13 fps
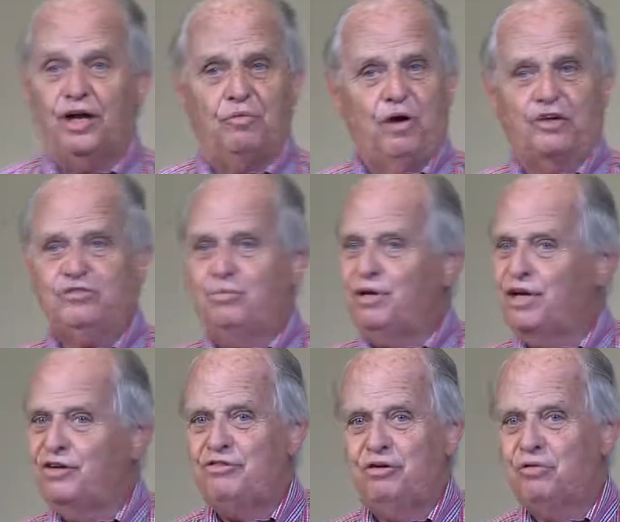It wasn't
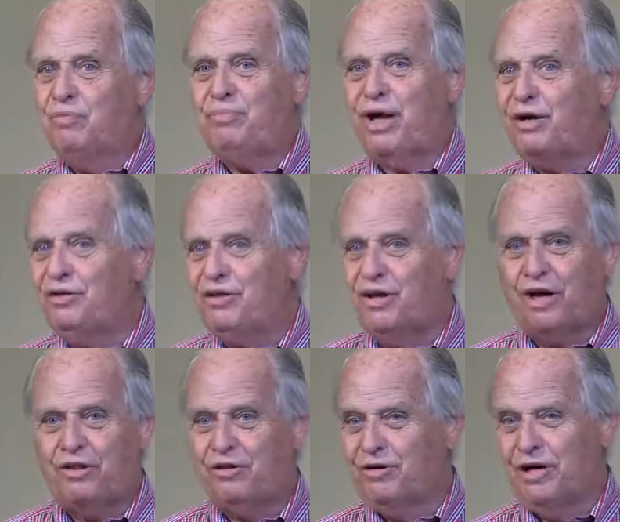because you were better than
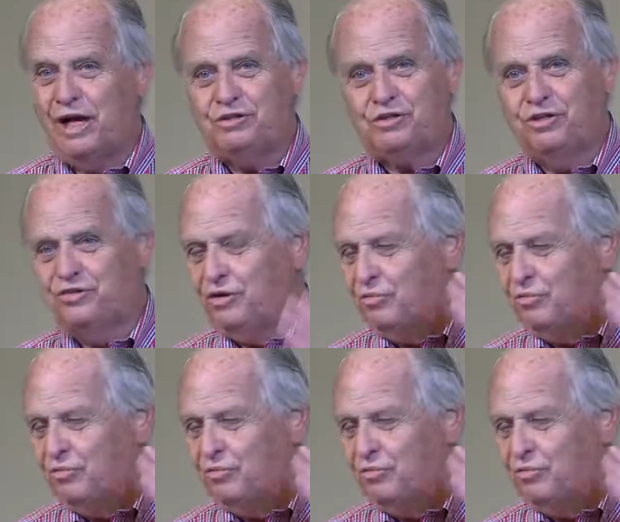other nations.